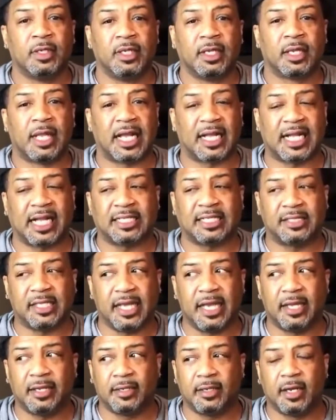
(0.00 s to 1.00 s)
like I
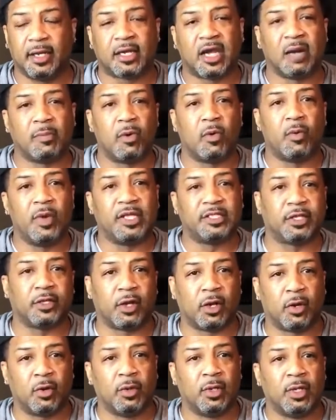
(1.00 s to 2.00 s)
said a couple weeks
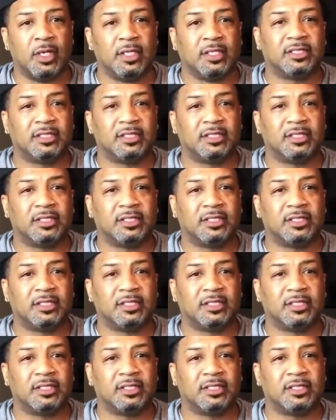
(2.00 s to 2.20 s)
ago,